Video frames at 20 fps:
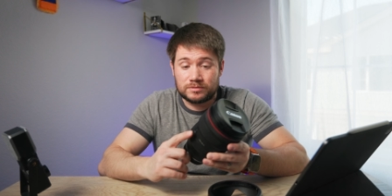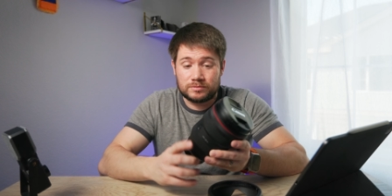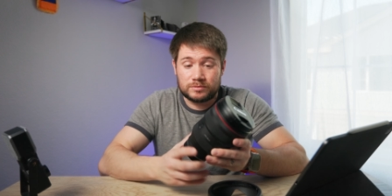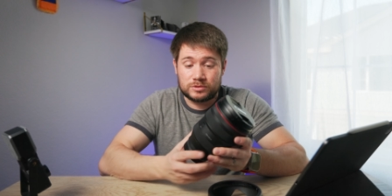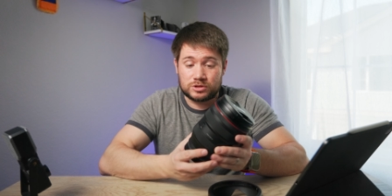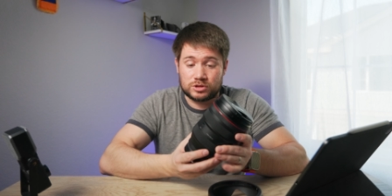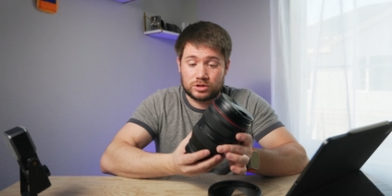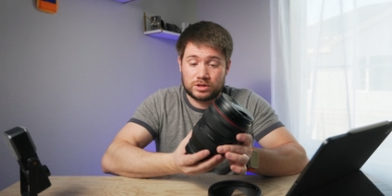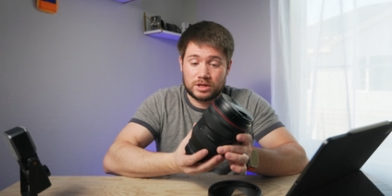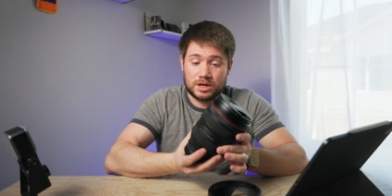
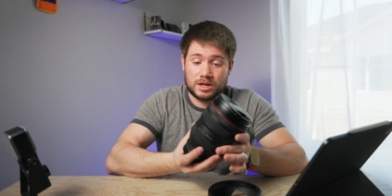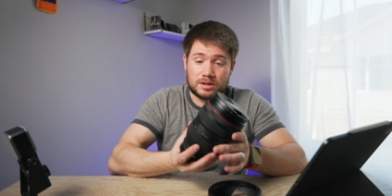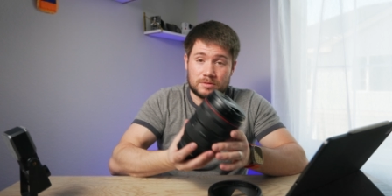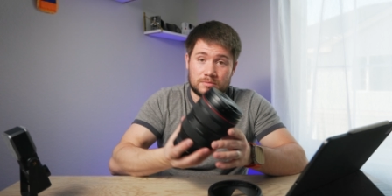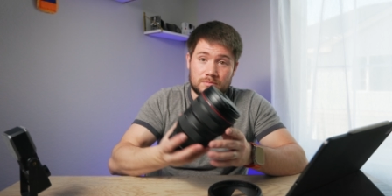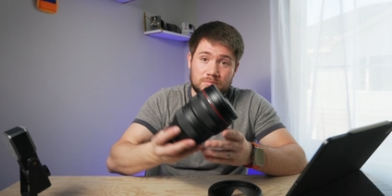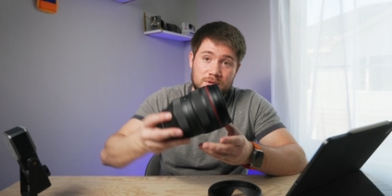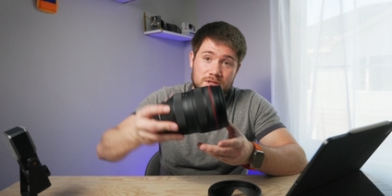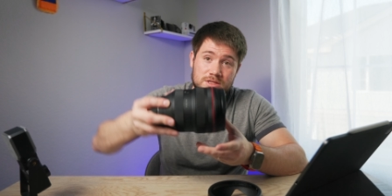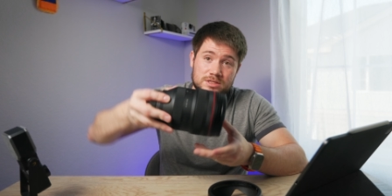so then
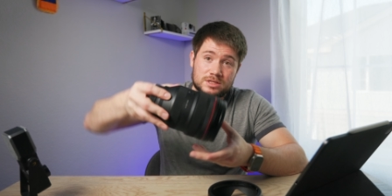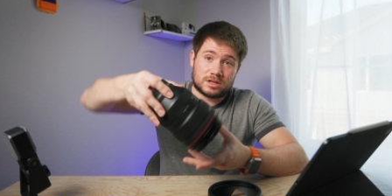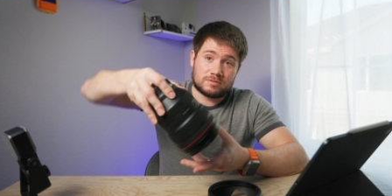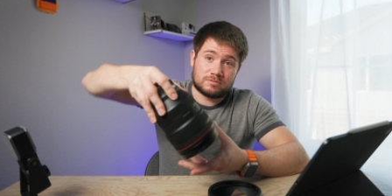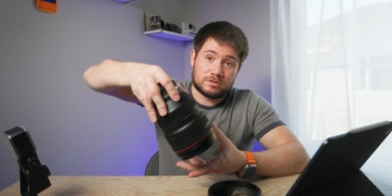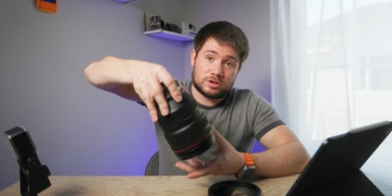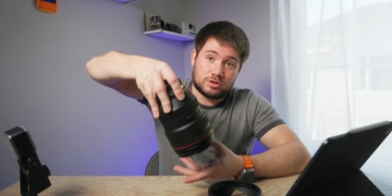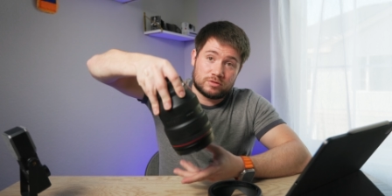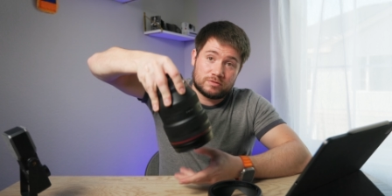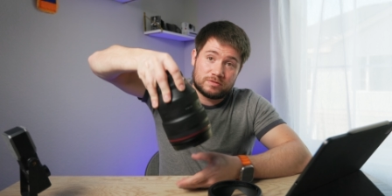it means that
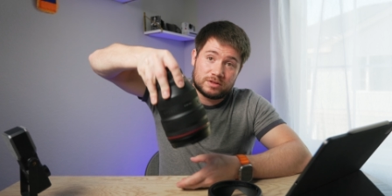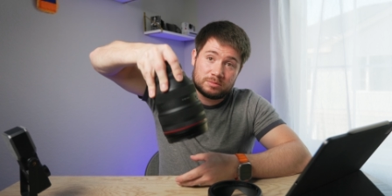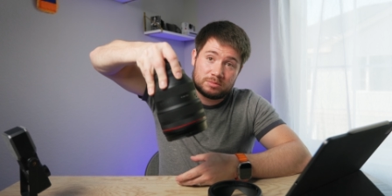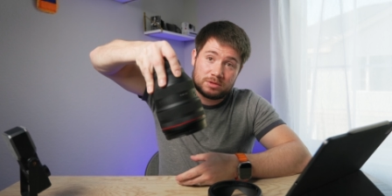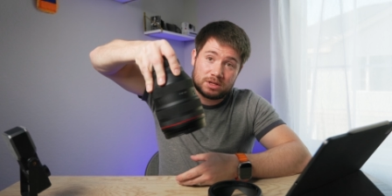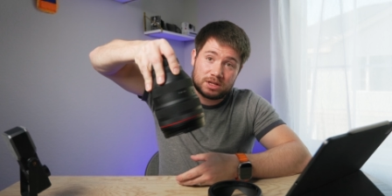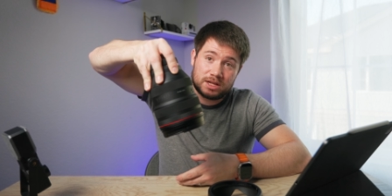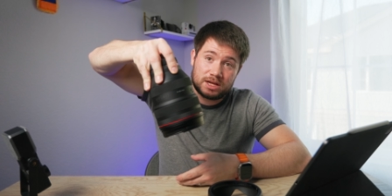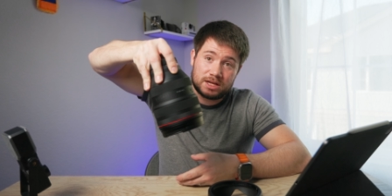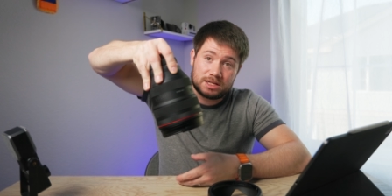when you flip
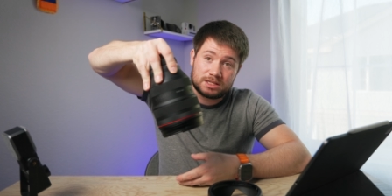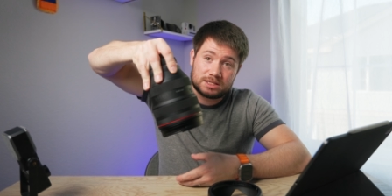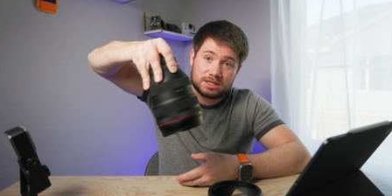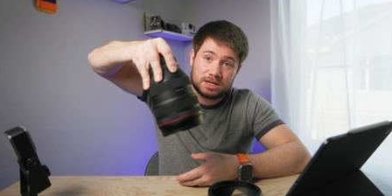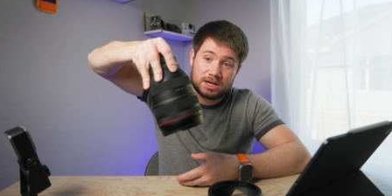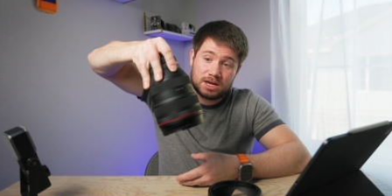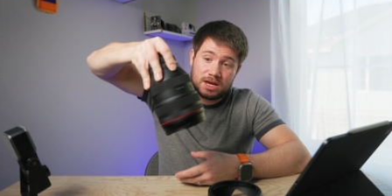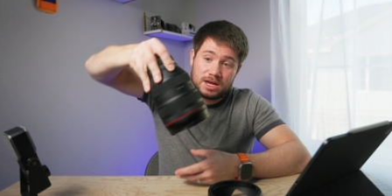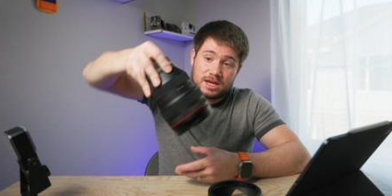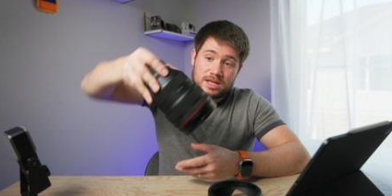the lens,
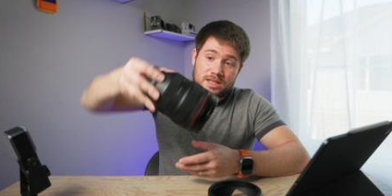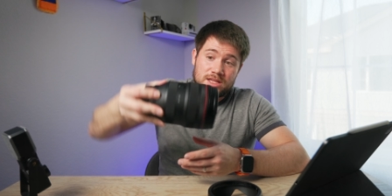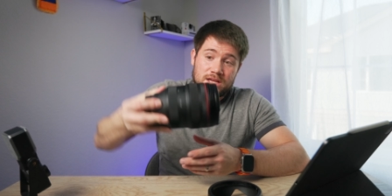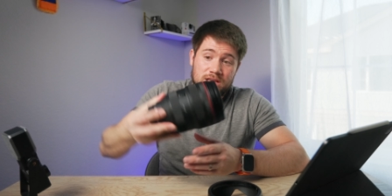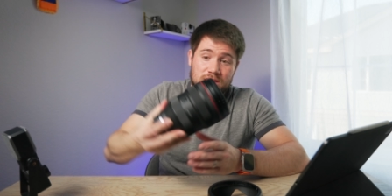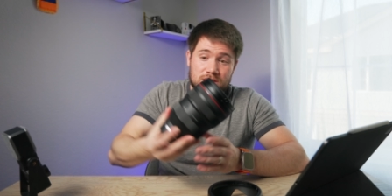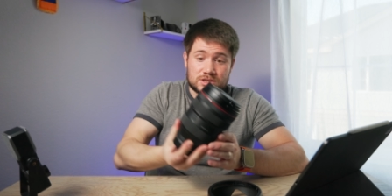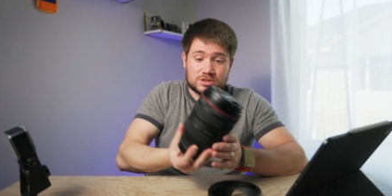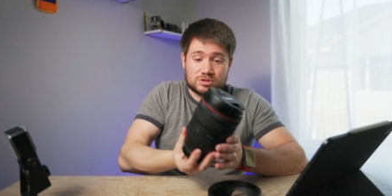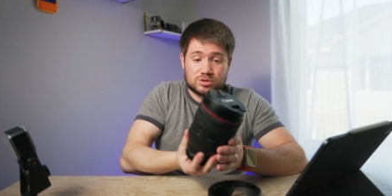
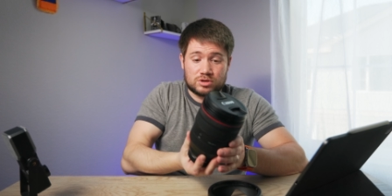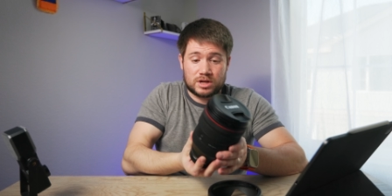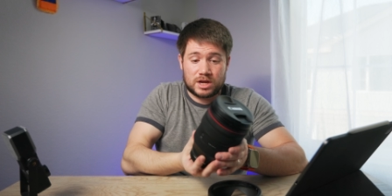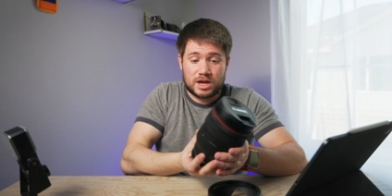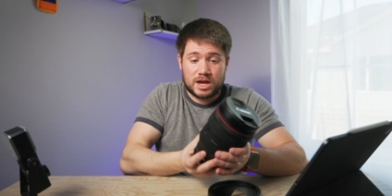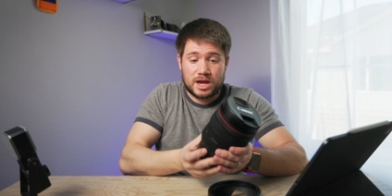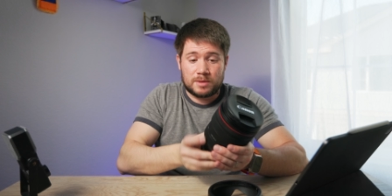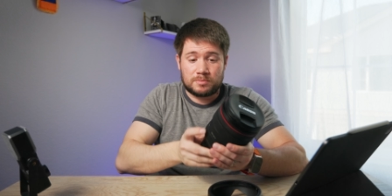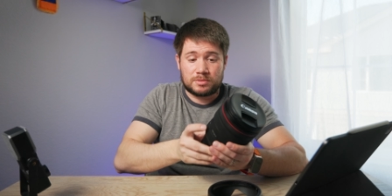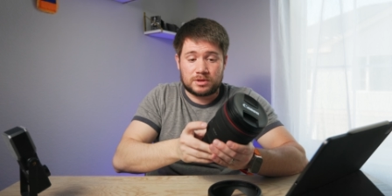nothing's gonna
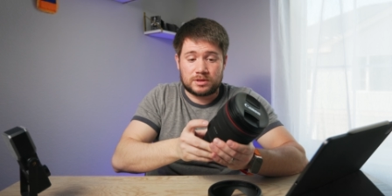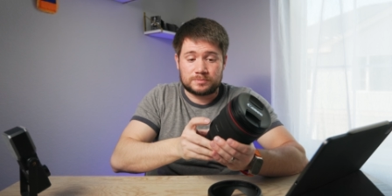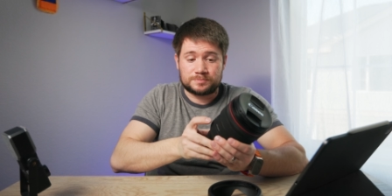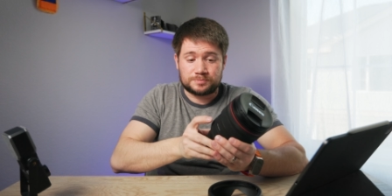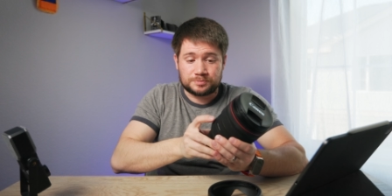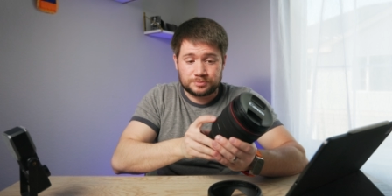happen.